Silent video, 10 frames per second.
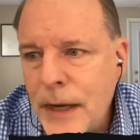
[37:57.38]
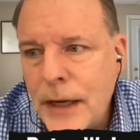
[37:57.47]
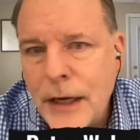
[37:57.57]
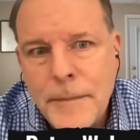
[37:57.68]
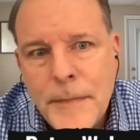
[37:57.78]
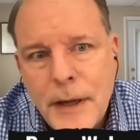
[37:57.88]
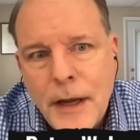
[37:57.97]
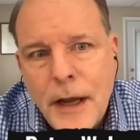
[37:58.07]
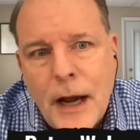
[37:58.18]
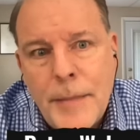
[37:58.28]
Um,
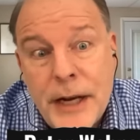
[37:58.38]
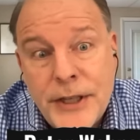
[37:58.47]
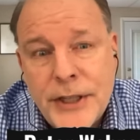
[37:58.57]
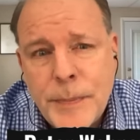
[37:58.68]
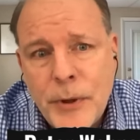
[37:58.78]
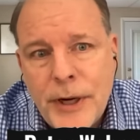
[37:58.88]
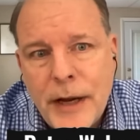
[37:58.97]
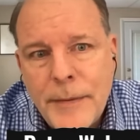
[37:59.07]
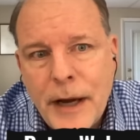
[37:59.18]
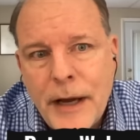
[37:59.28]
I mean, at this point,
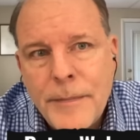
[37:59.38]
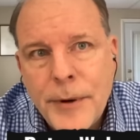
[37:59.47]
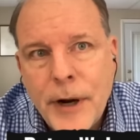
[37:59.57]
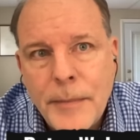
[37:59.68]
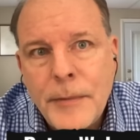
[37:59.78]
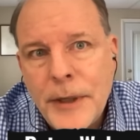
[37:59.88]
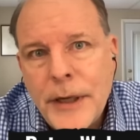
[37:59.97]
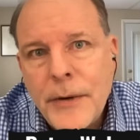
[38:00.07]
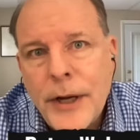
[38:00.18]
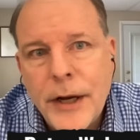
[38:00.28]
I, I probably,
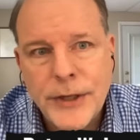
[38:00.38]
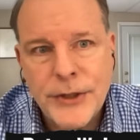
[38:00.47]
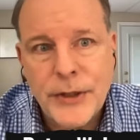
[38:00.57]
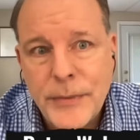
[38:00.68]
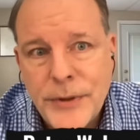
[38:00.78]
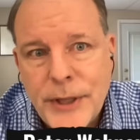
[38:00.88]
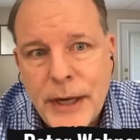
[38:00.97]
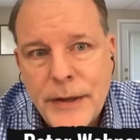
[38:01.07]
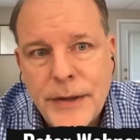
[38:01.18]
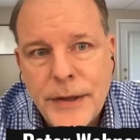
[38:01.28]
quite honestly, would
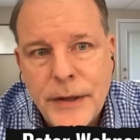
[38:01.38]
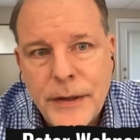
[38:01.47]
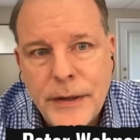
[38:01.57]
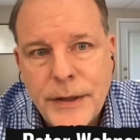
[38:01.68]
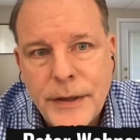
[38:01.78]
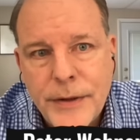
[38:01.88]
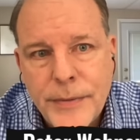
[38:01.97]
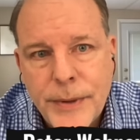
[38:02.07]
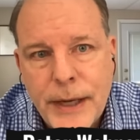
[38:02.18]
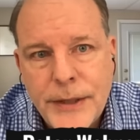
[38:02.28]
say that the, that the
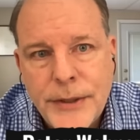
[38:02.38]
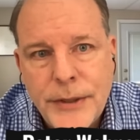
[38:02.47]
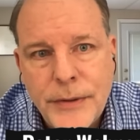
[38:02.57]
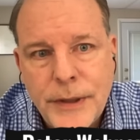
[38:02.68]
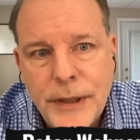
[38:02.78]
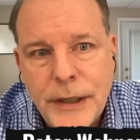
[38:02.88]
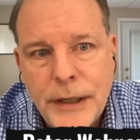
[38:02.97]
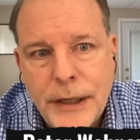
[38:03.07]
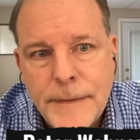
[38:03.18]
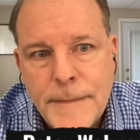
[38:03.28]
threat to the
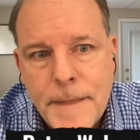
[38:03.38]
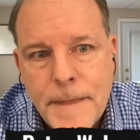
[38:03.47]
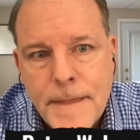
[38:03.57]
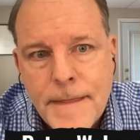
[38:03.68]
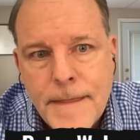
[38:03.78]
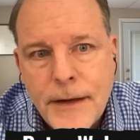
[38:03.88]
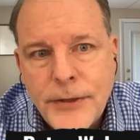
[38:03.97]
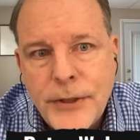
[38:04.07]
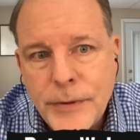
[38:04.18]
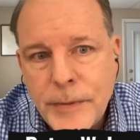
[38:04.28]
uh,
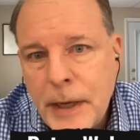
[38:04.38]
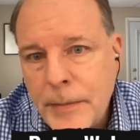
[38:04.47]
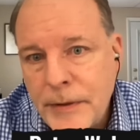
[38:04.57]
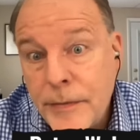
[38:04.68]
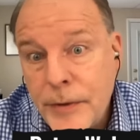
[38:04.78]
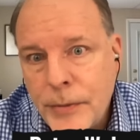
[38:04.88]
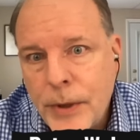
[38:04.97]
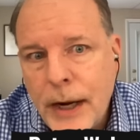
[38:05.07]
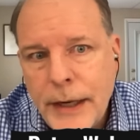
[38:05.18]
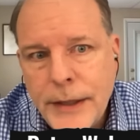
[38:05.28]
to the republic from the
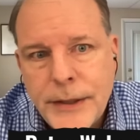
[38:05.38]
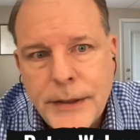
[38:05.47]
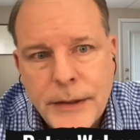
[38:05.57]
right